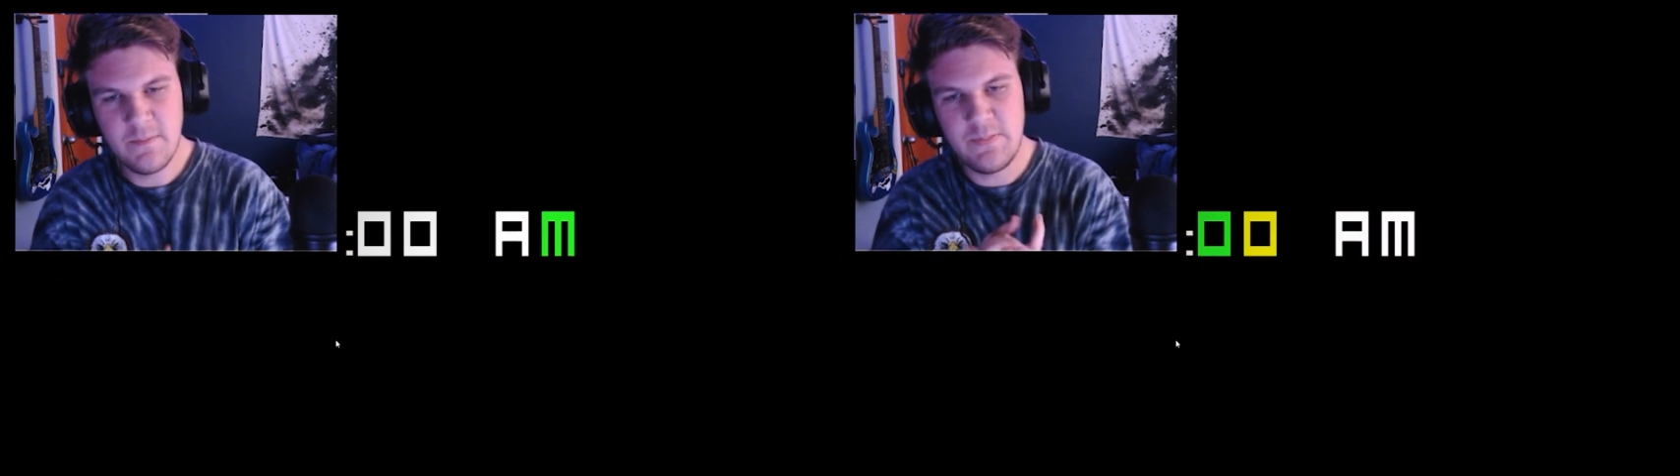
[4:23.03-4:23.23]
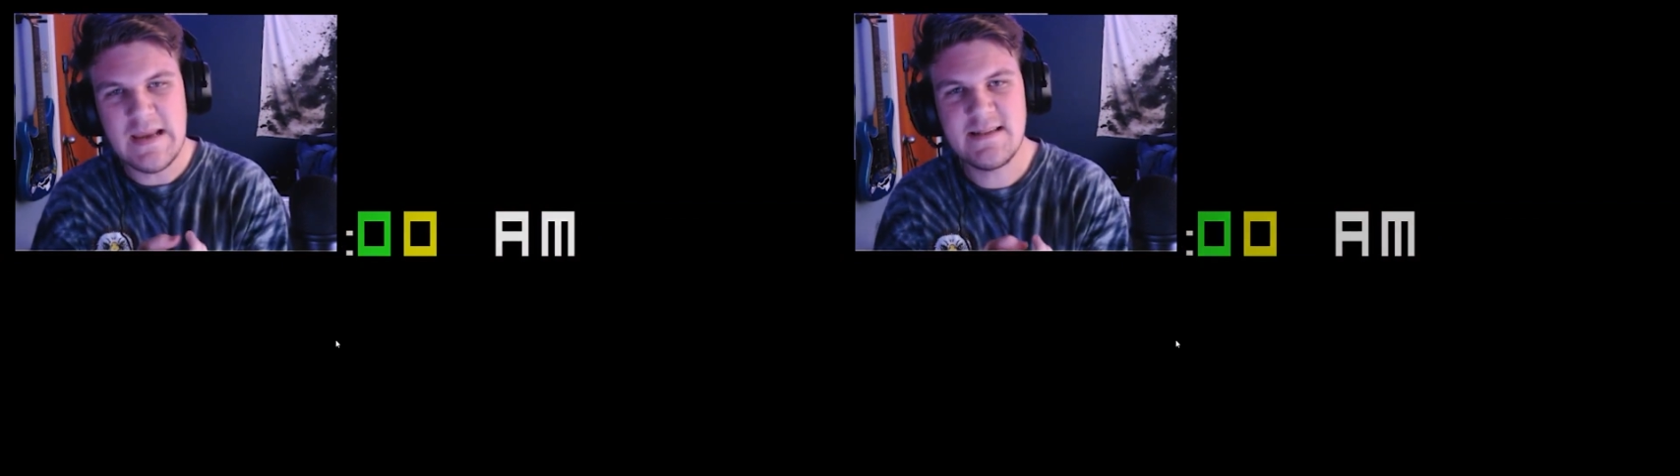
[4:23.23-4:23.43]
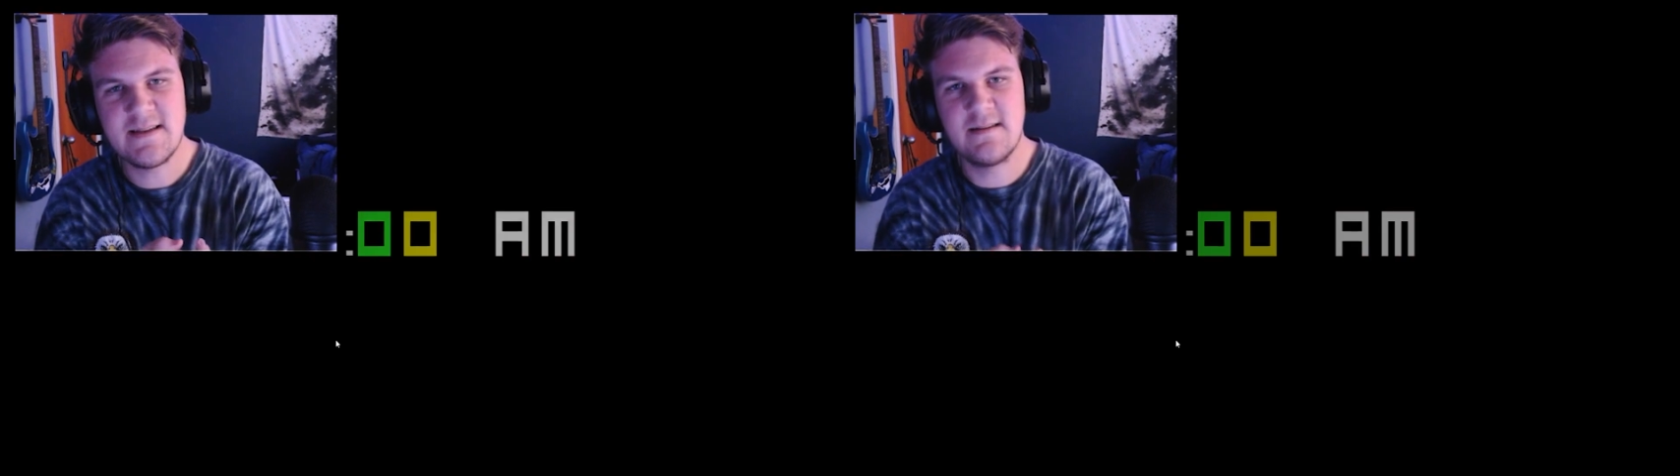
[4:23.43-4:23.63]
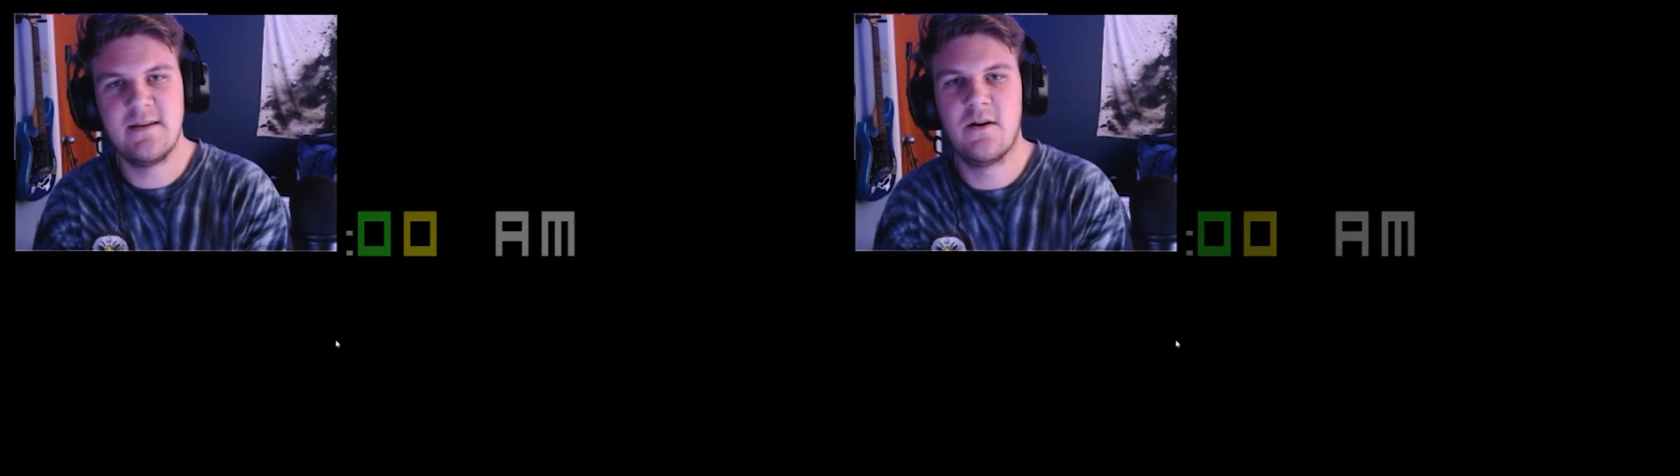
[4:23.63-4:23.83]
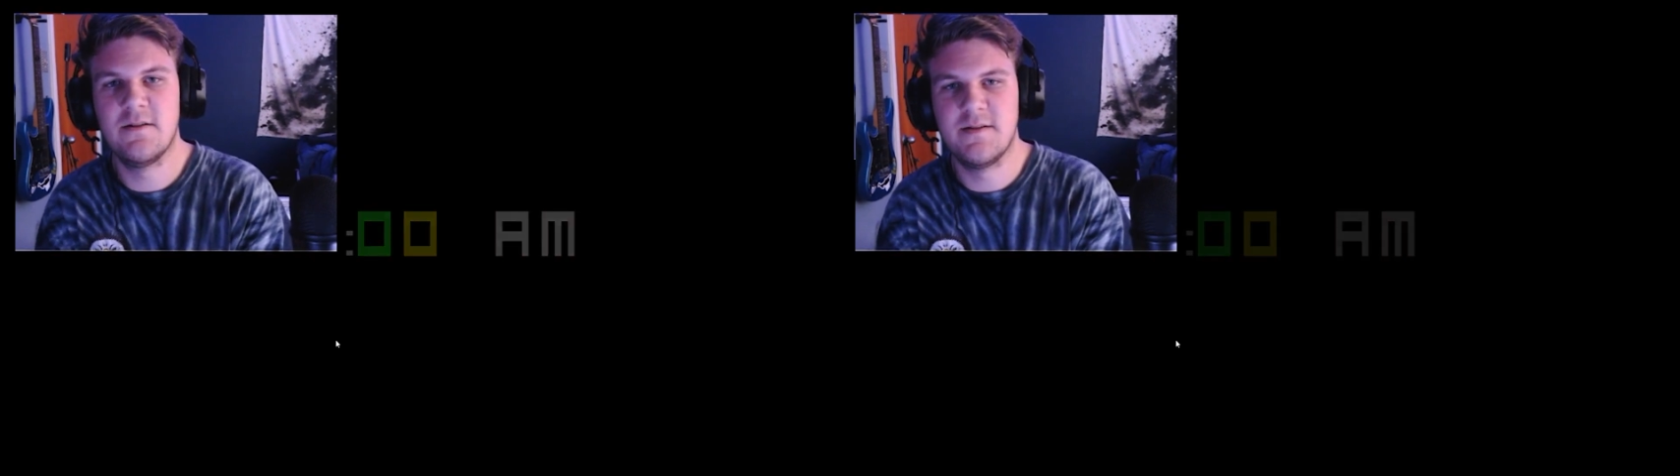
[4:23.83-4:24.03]

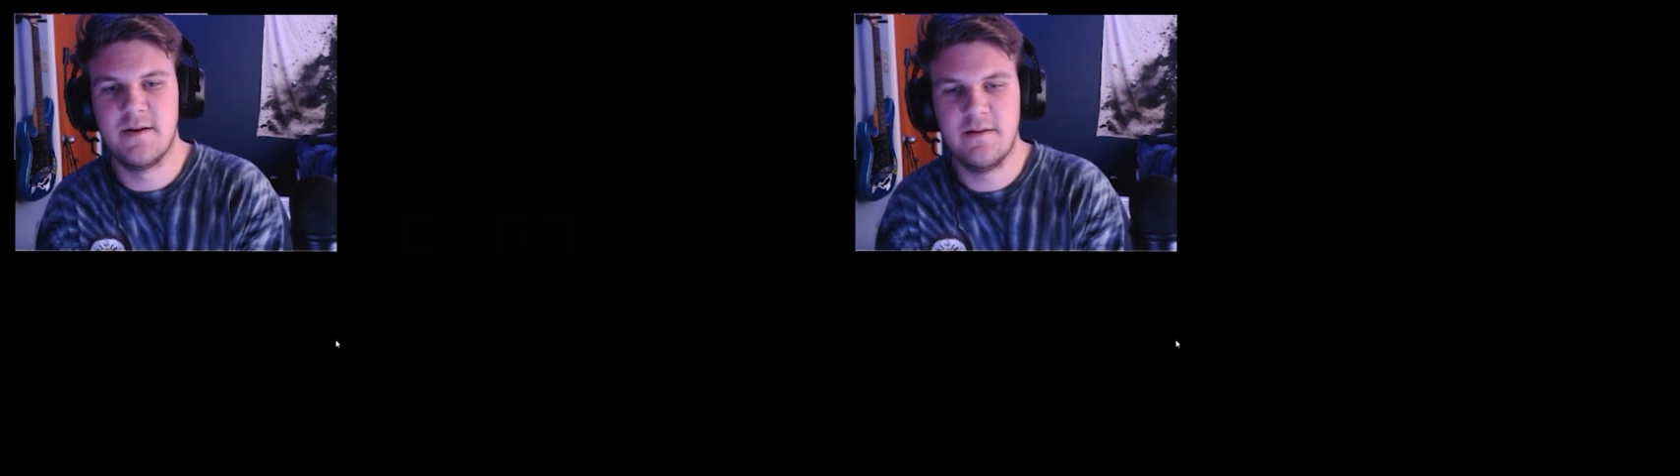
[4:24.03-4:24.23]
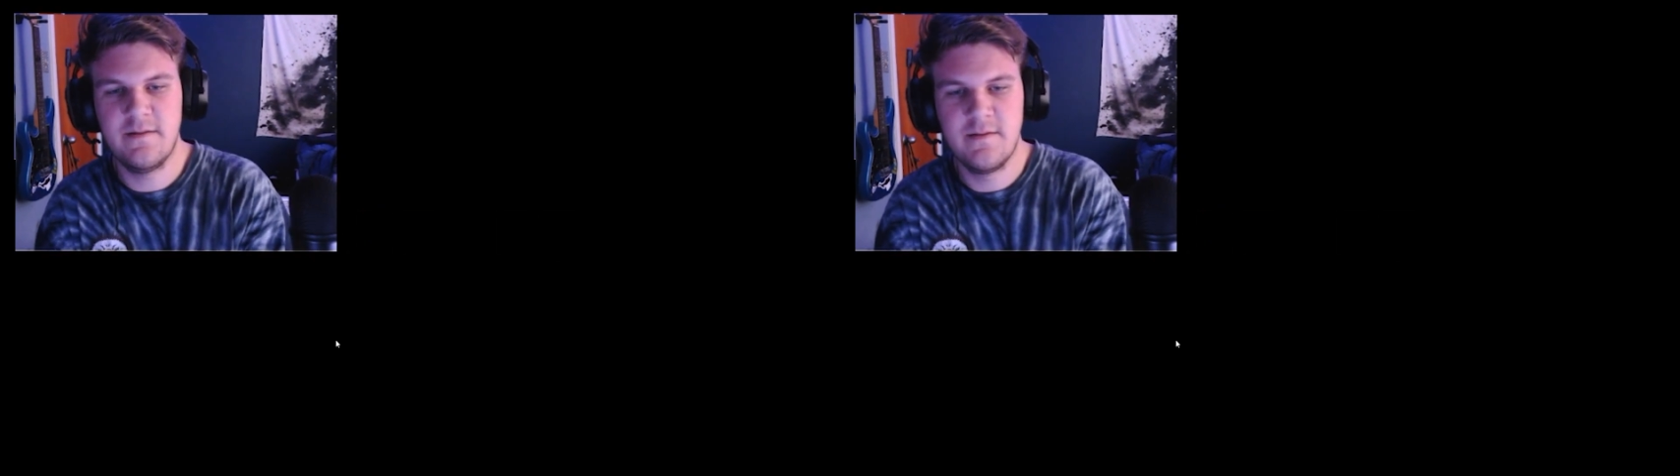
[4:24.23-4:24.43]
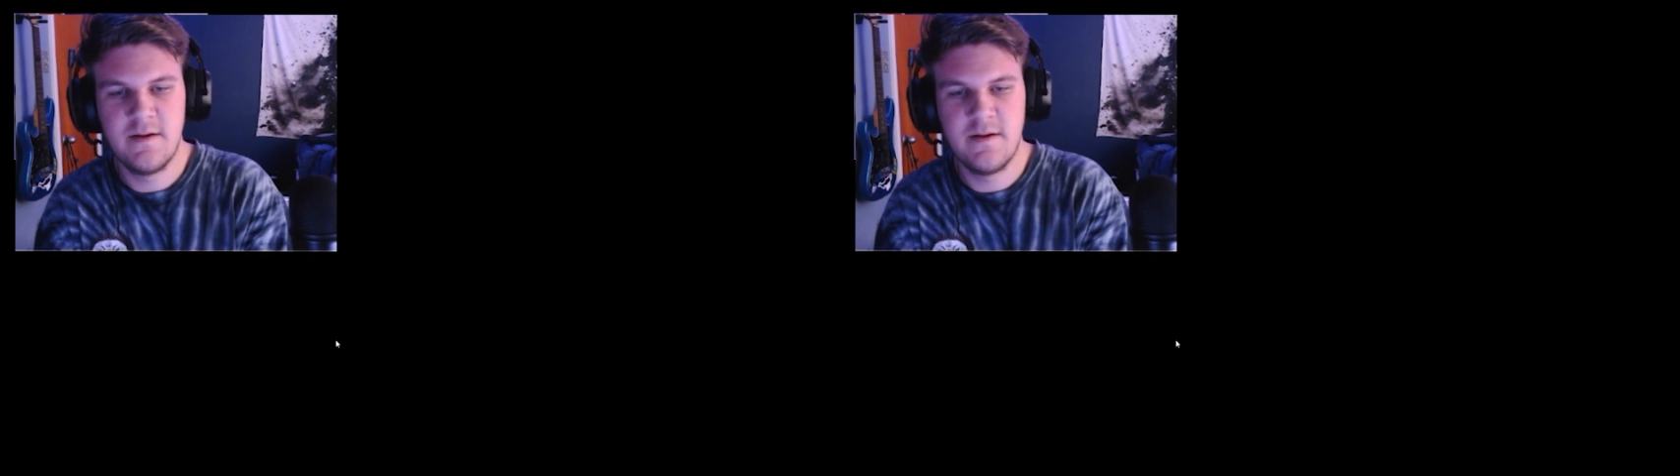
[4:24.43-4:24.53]
basically all done.